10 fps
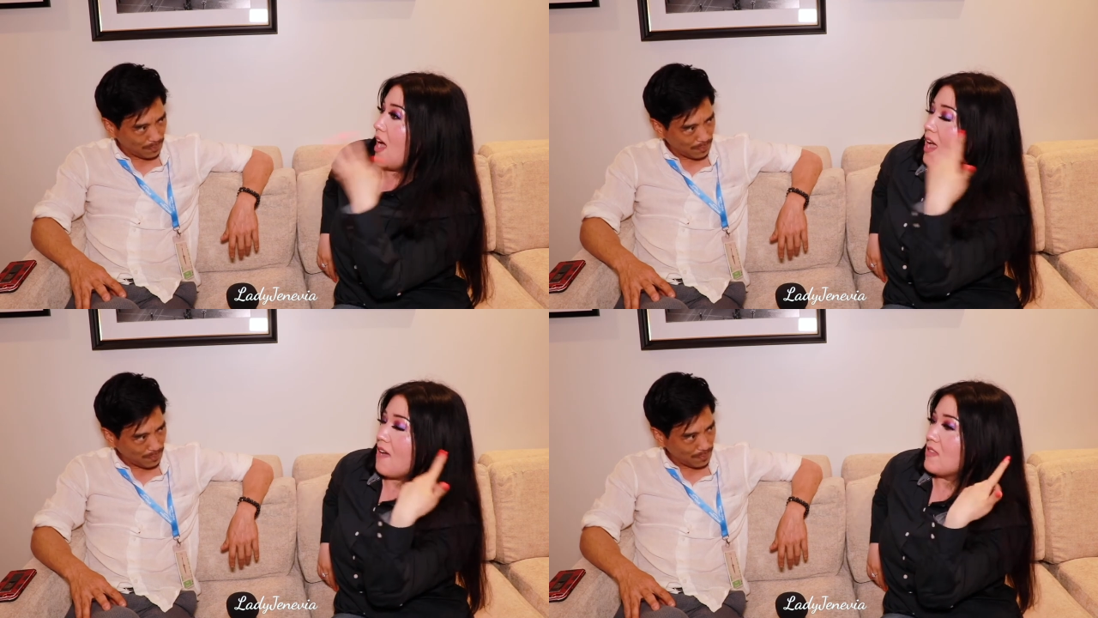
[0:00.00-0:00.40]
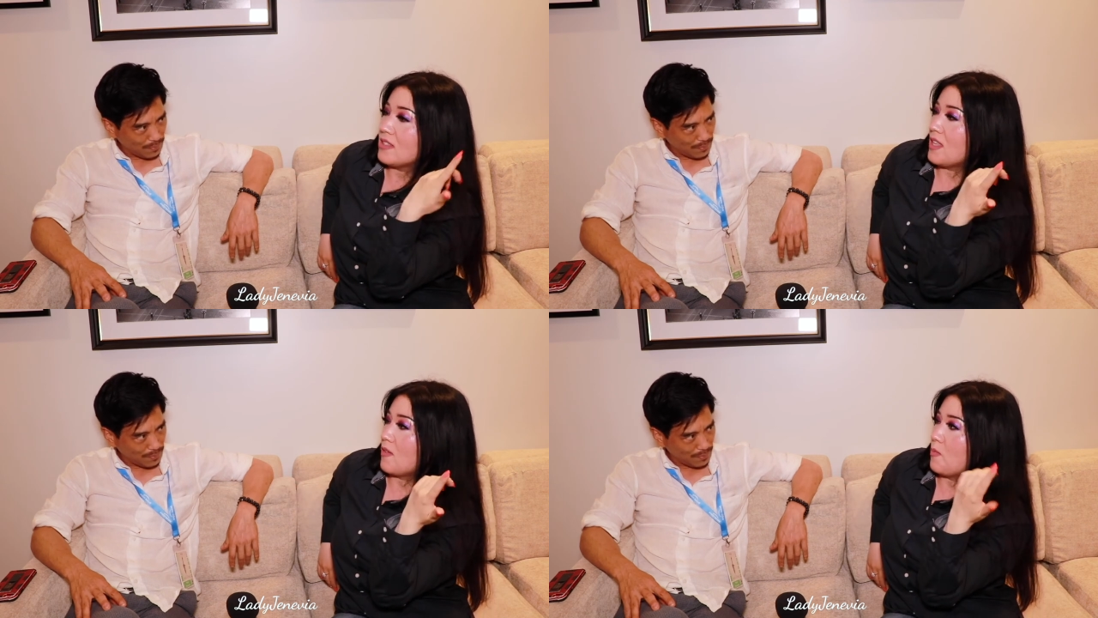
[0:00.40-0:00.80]
Speaker 1: I have this like
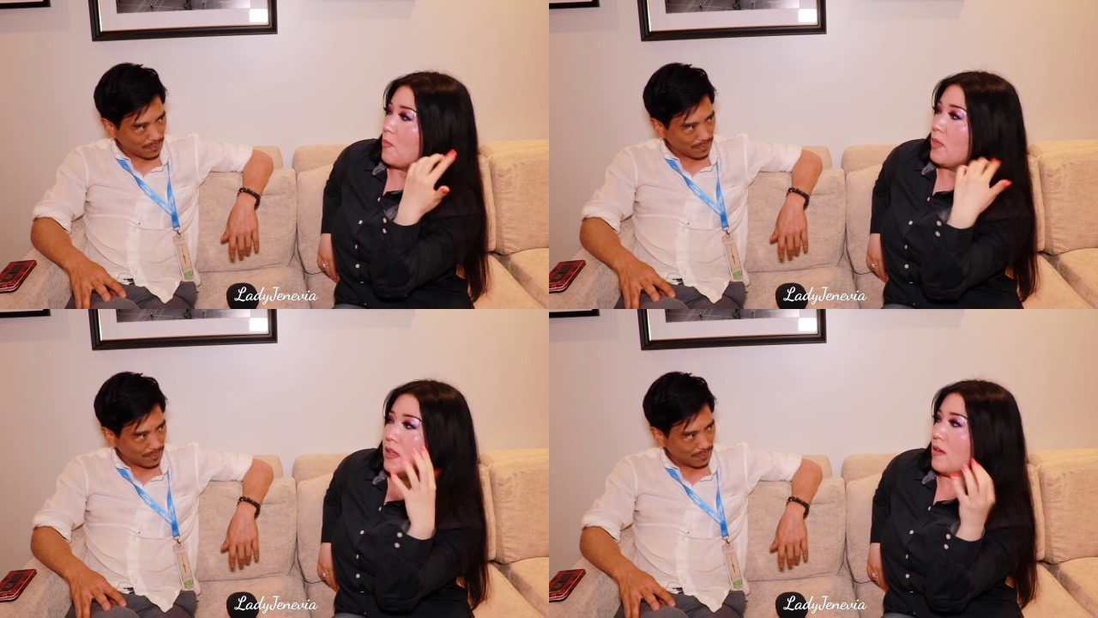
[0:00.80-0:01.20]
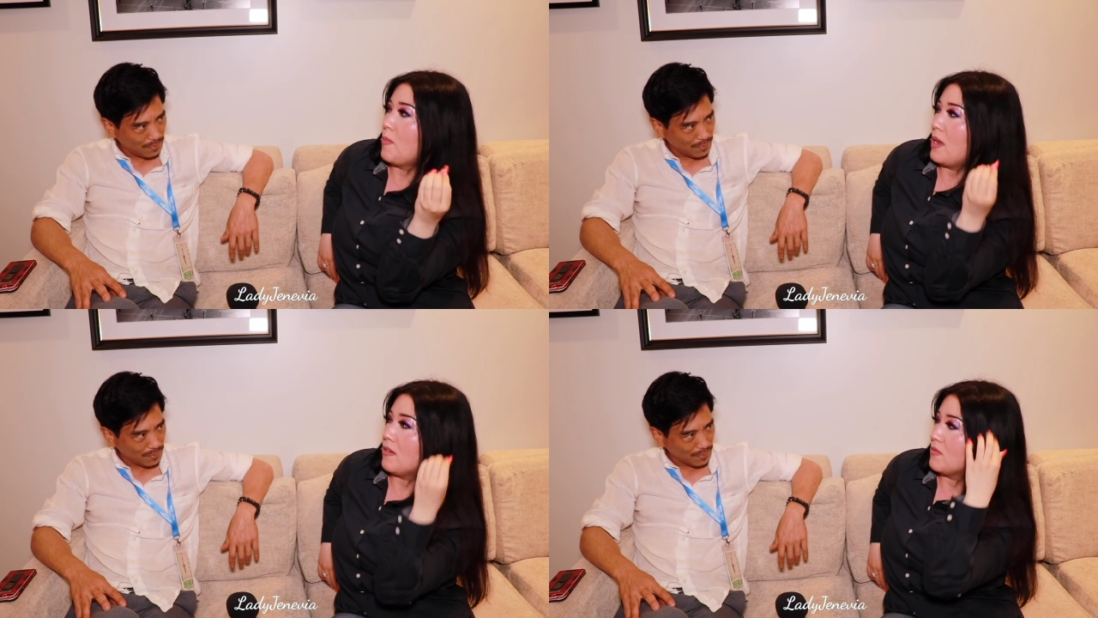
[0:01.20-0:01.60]
little bit
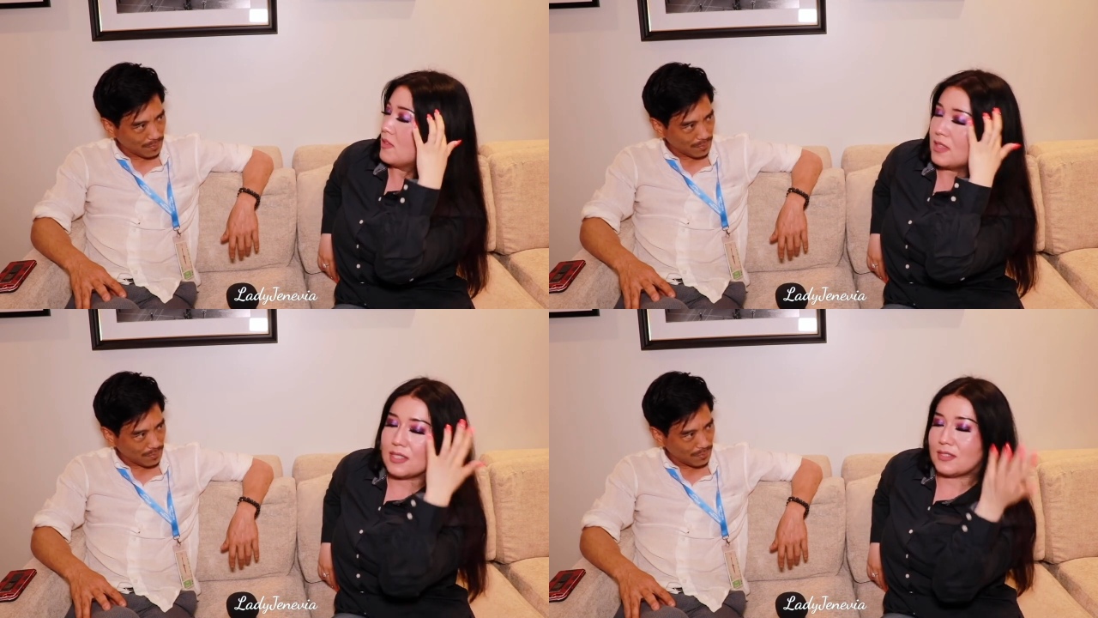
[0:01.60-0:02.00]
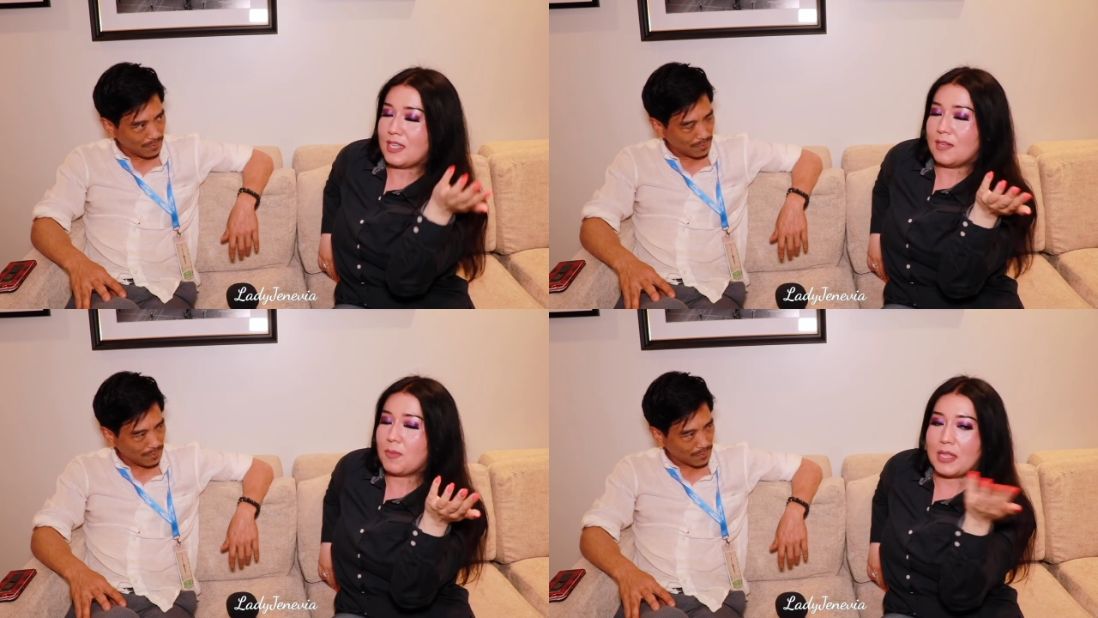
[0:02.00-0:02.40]
of this
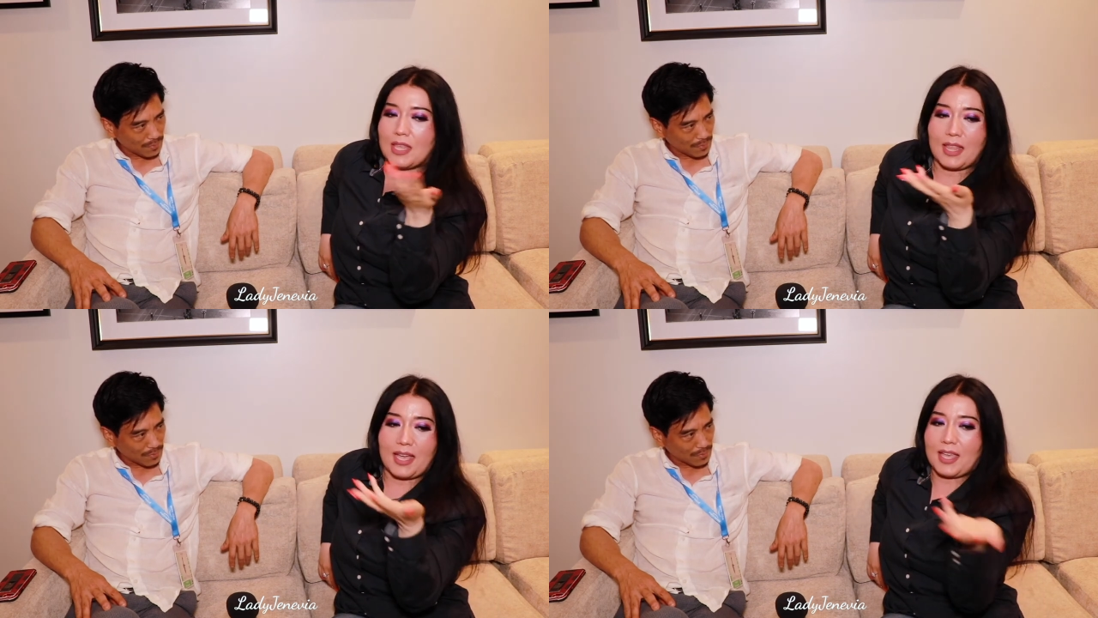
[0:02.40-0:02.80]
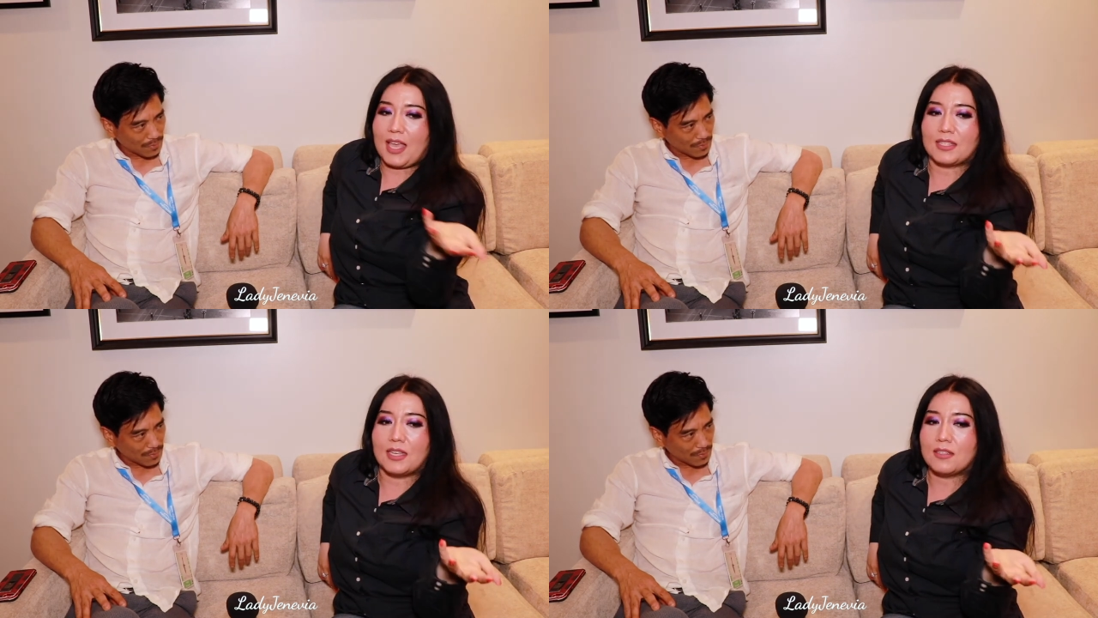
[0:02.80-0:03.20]
tidbit that like I can't
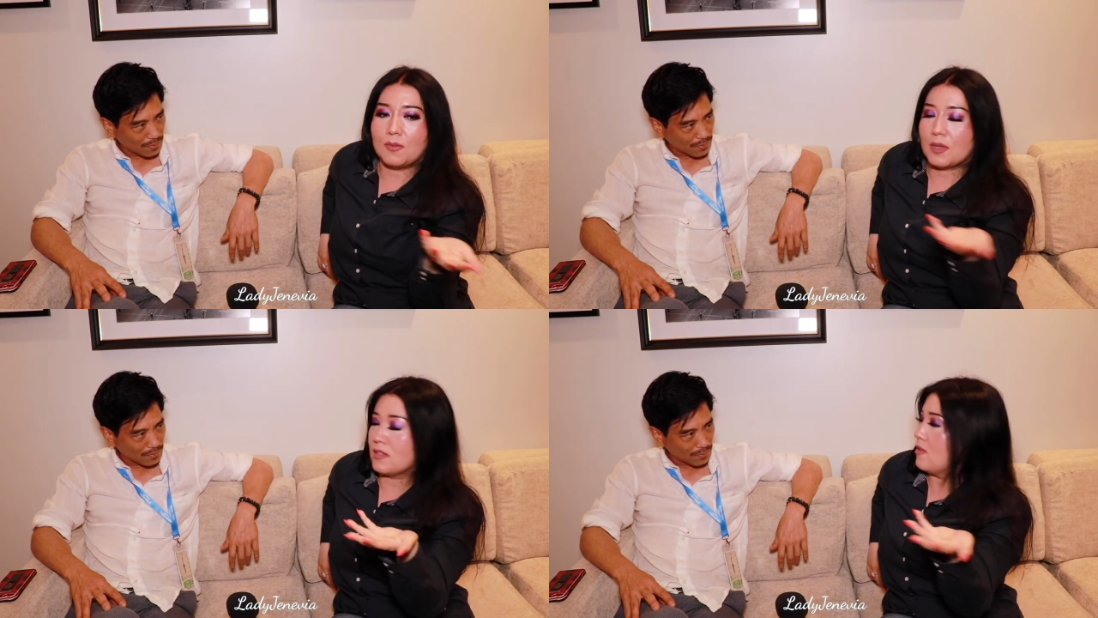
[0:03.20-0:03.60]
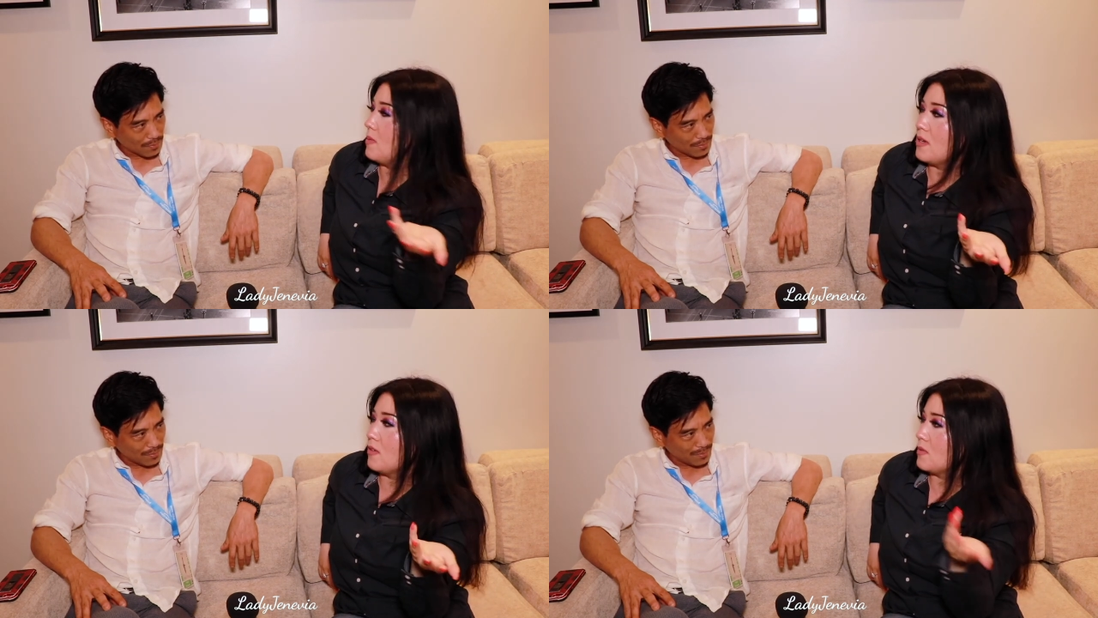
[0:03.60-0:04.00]
tell anyone because nobody
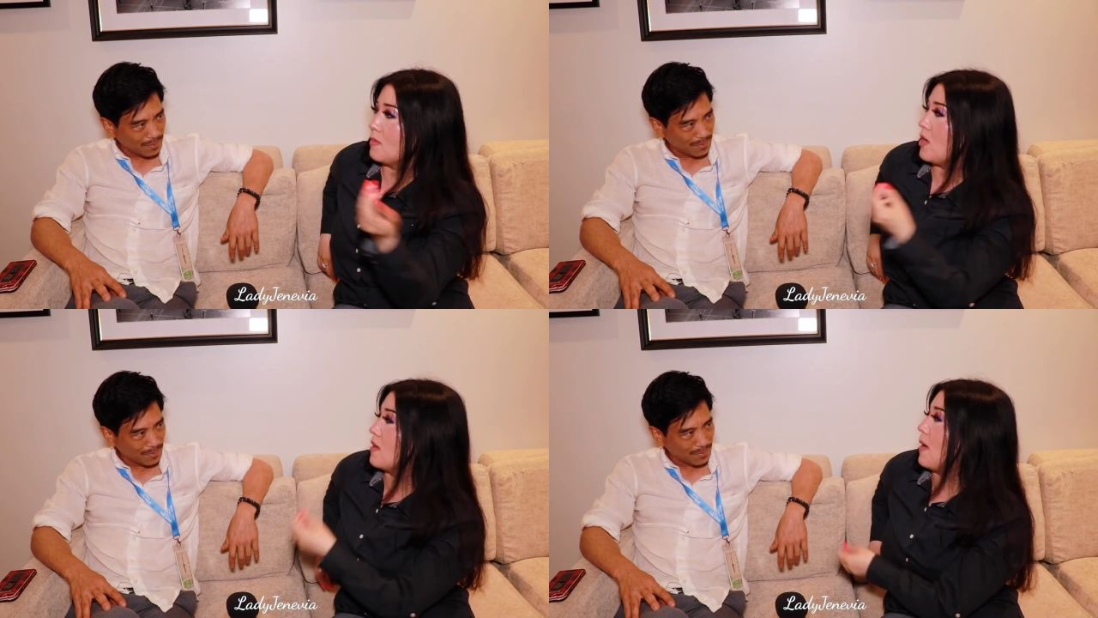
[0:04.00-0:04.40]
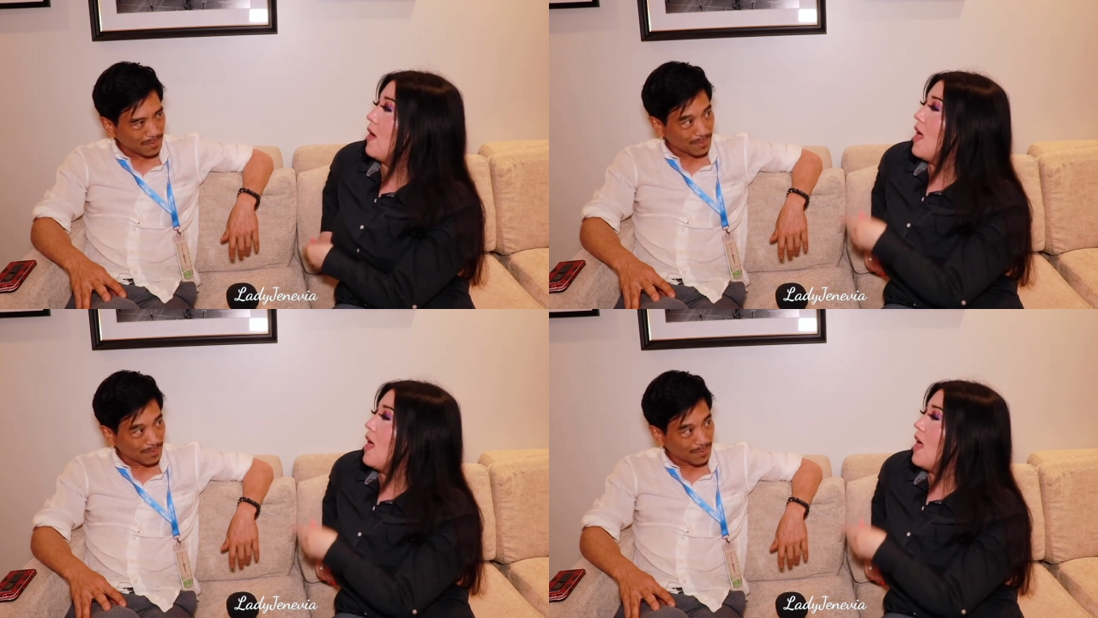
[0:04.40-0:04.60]
knows what I'm talking about.